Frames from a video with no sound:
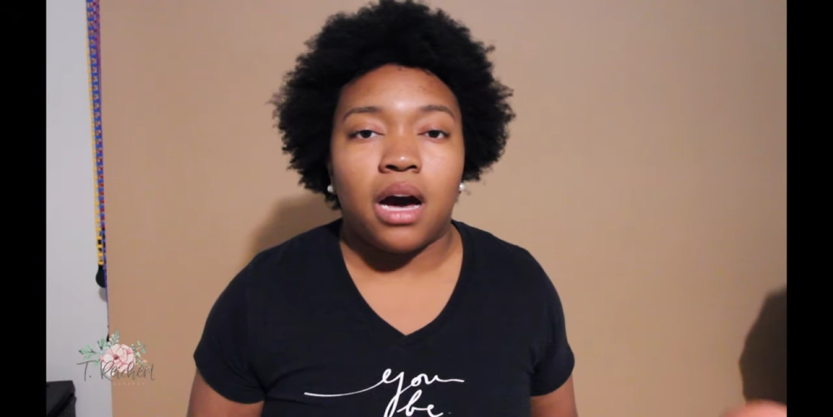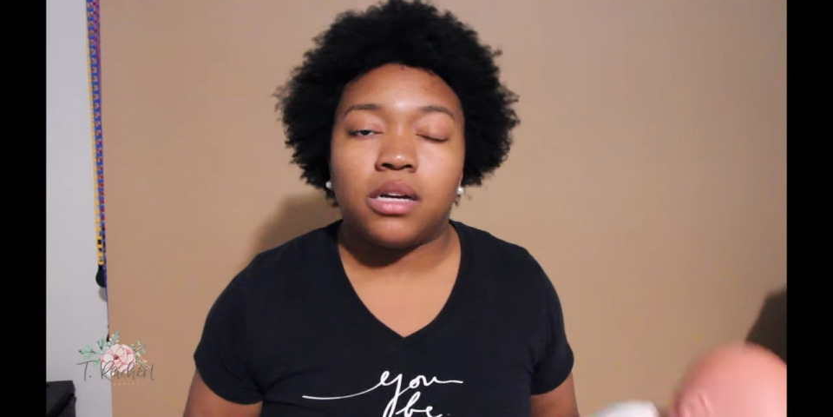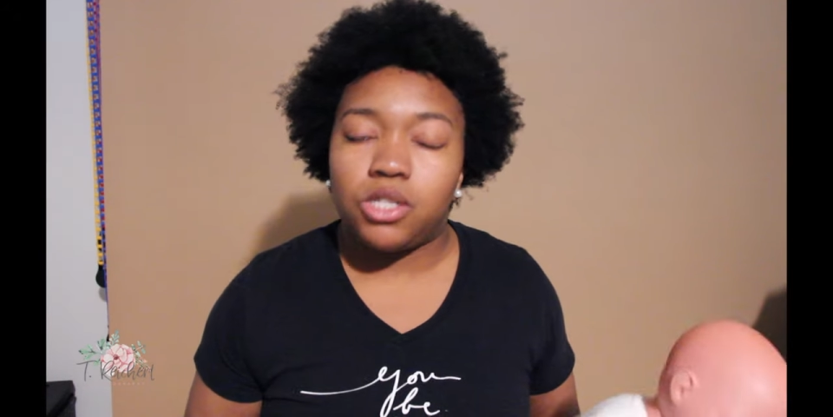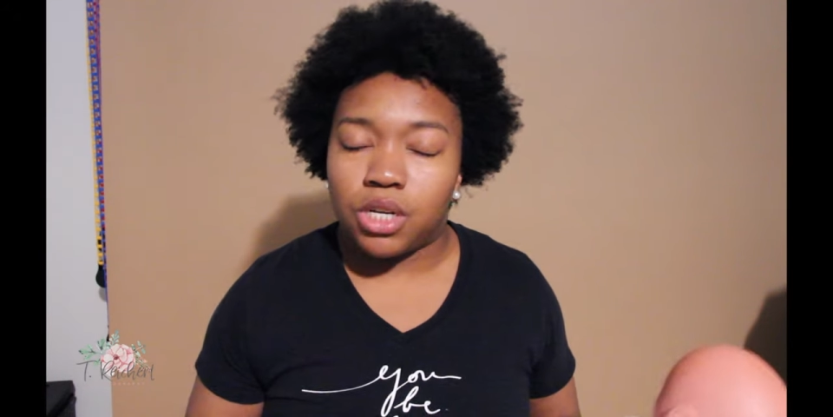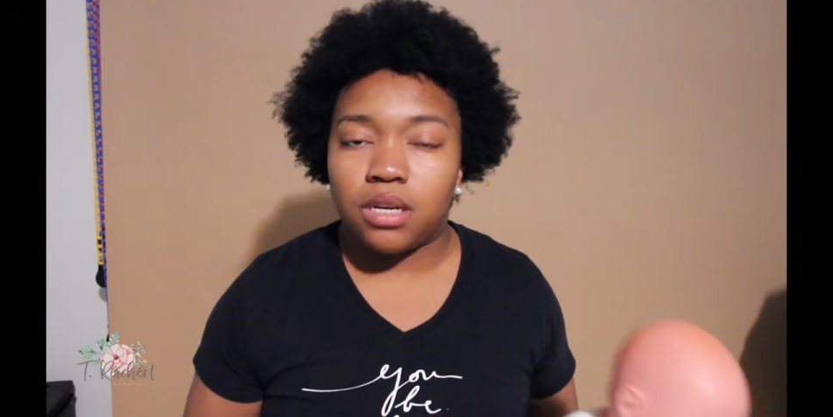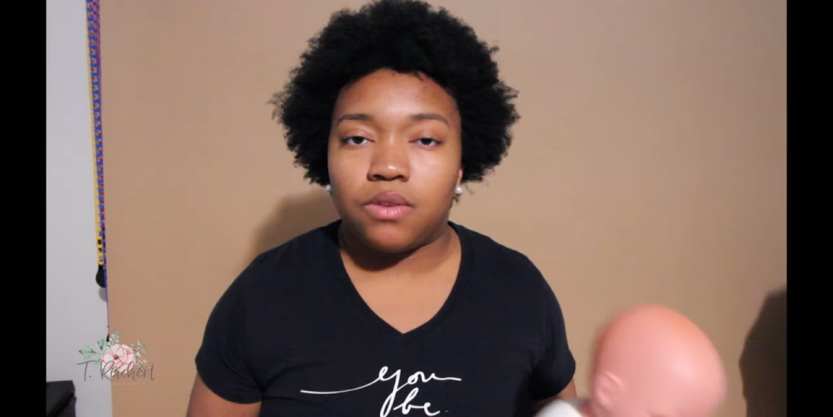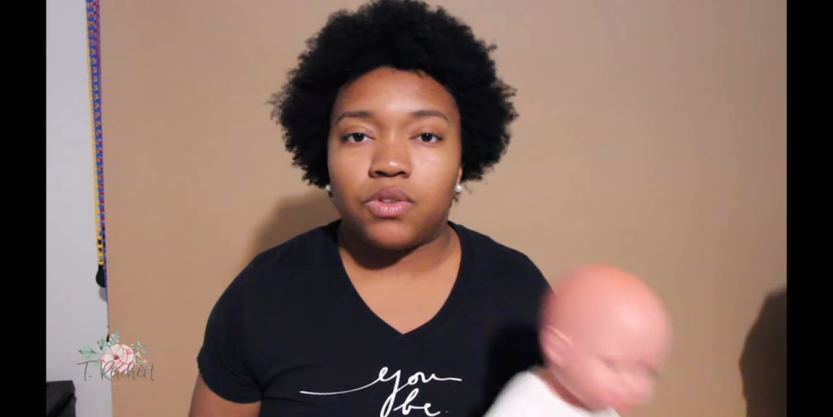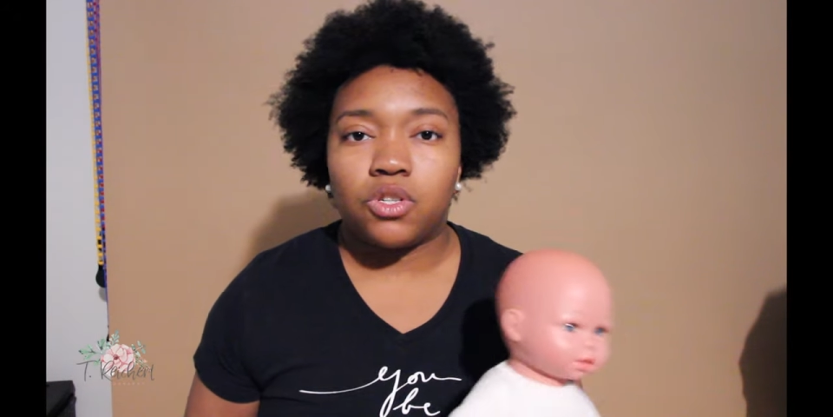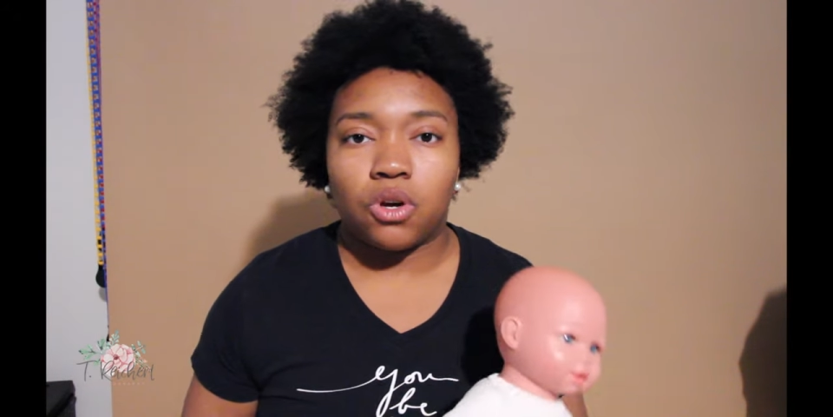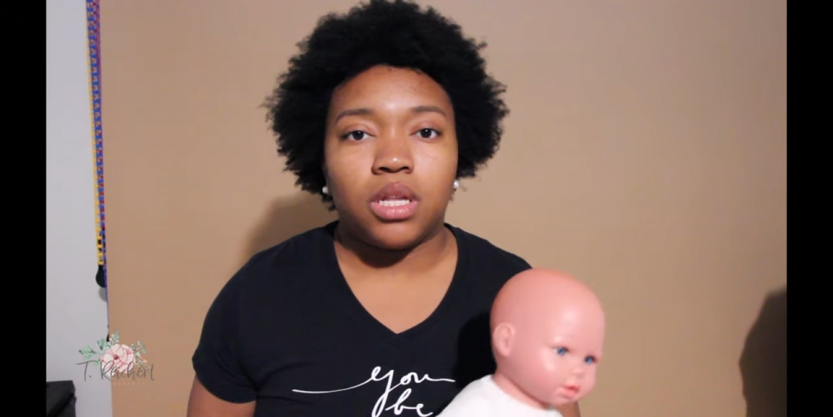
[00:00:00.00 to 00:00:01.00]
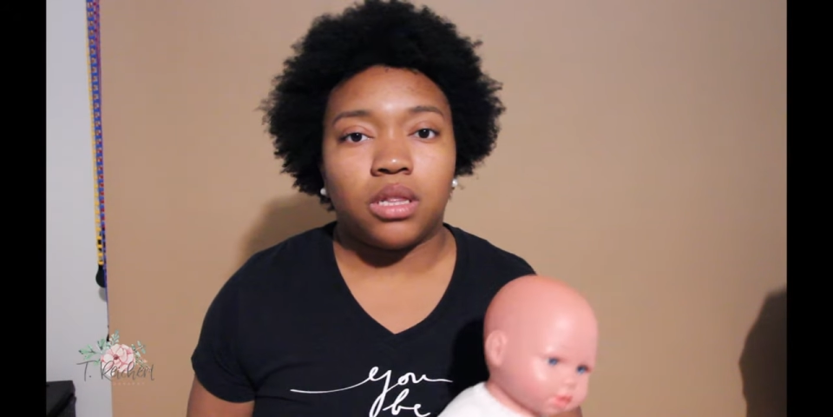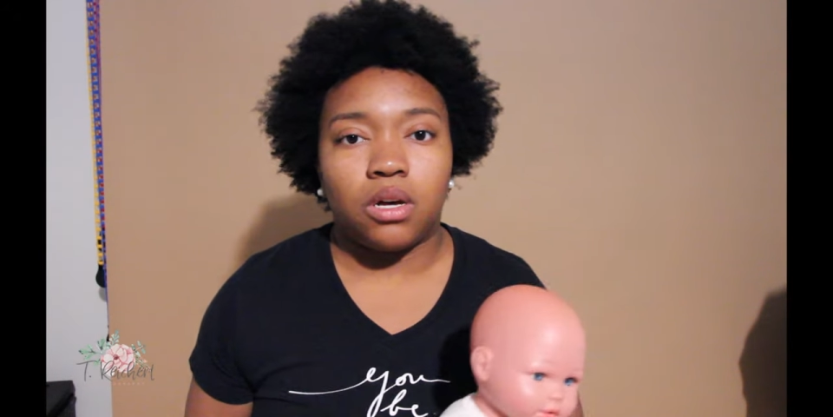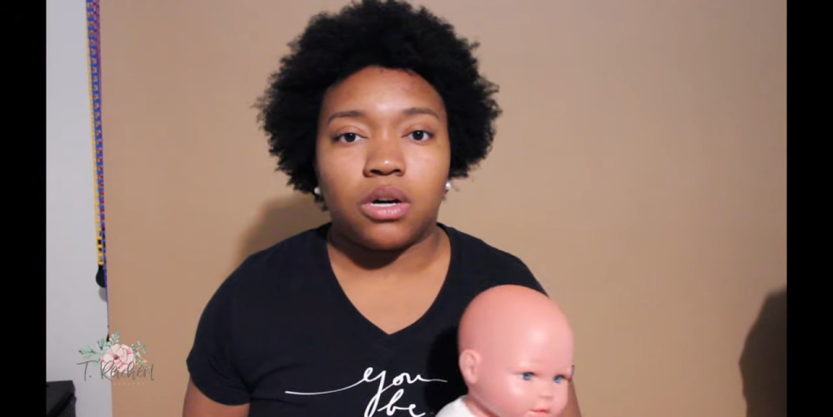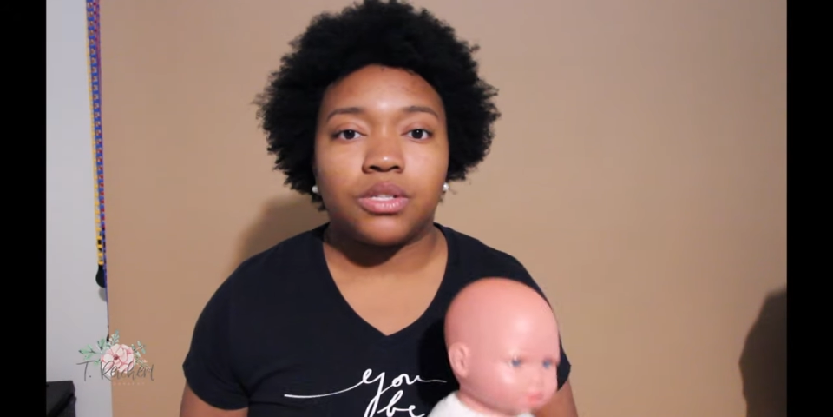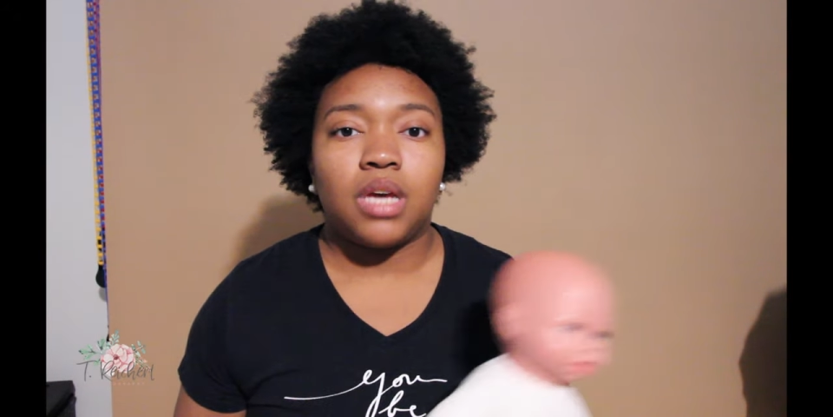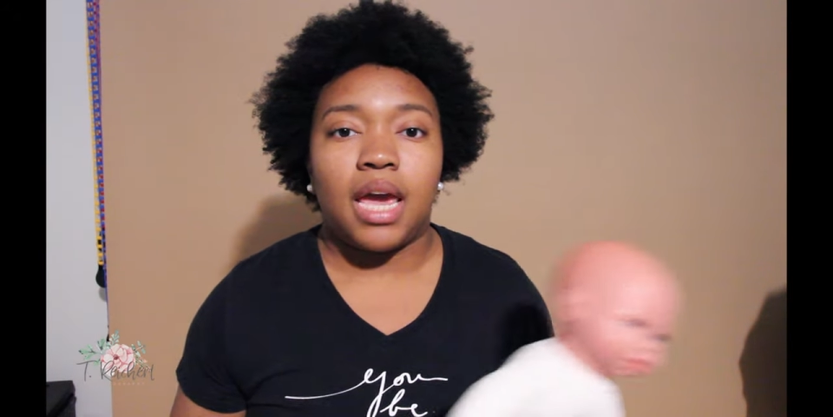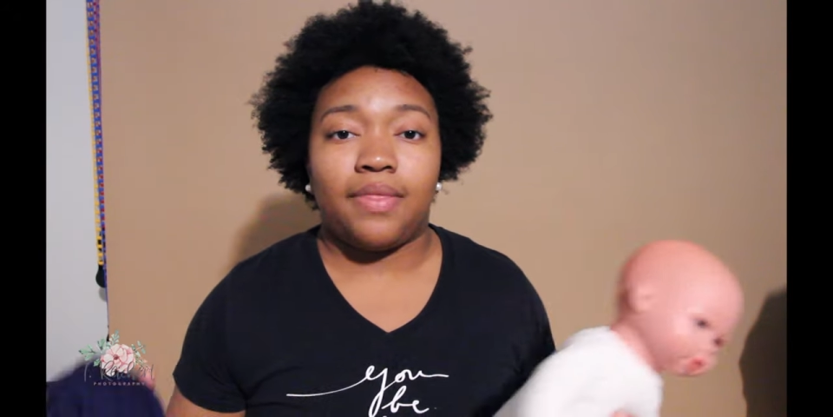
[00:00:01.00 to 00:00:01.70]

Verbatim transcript: achieved certain looks